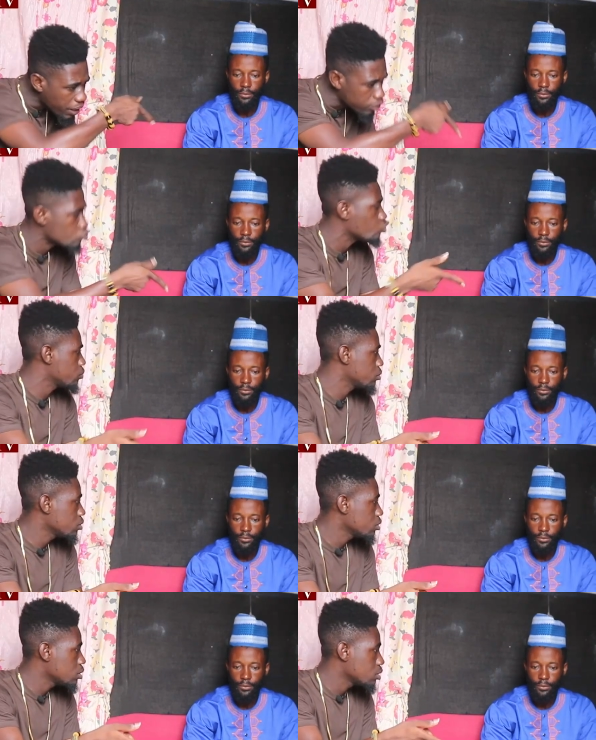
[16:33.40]
Speaker 1: panel,
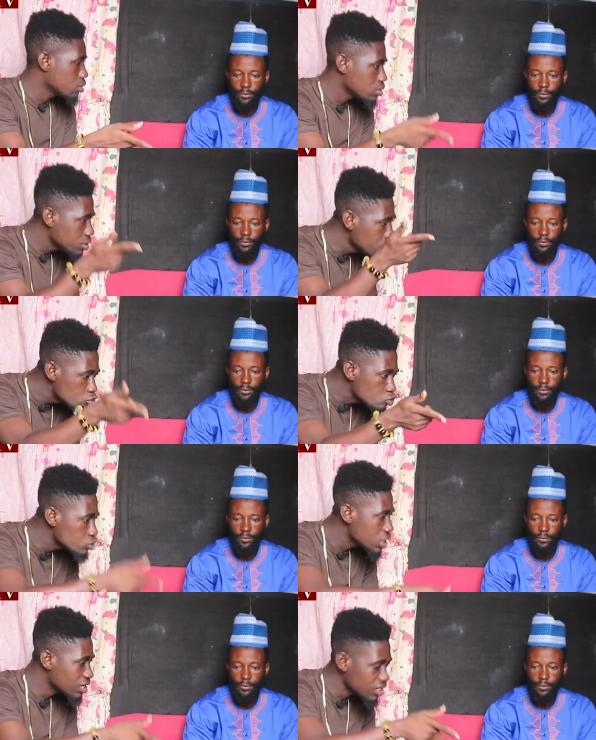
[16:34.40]

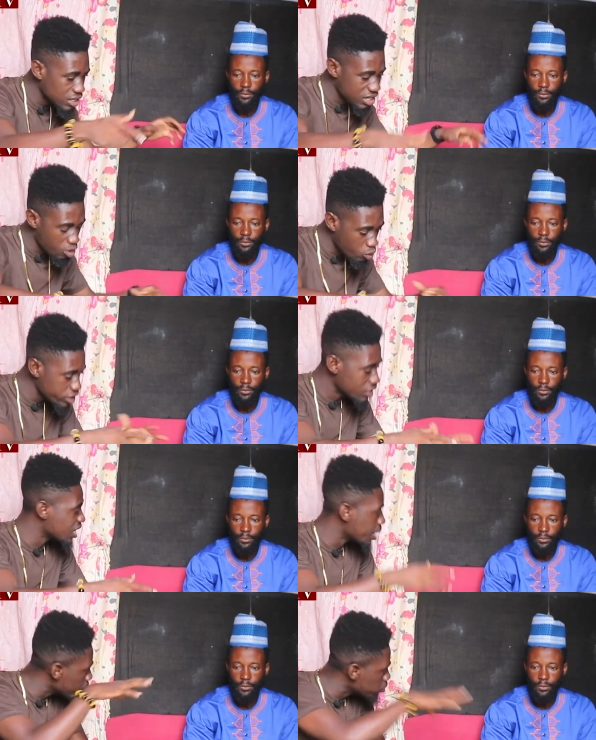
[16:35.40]
Nissusian and the away
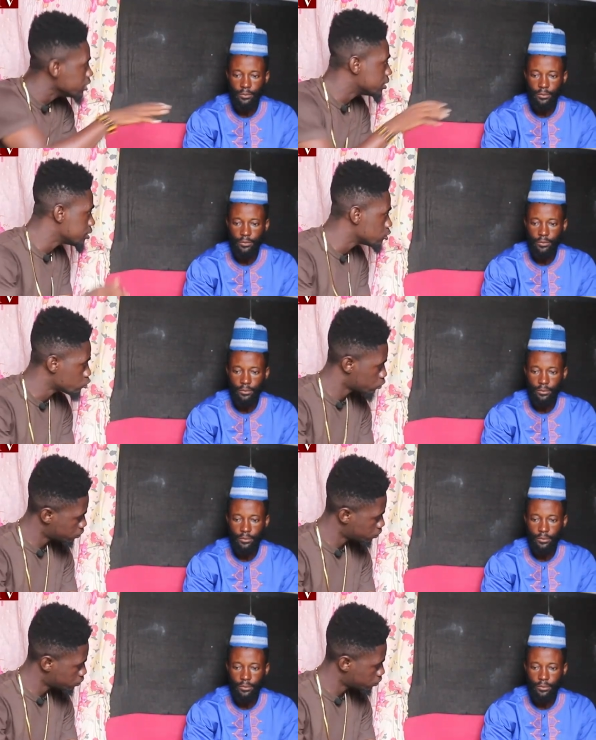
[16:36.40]
in a bonny to this,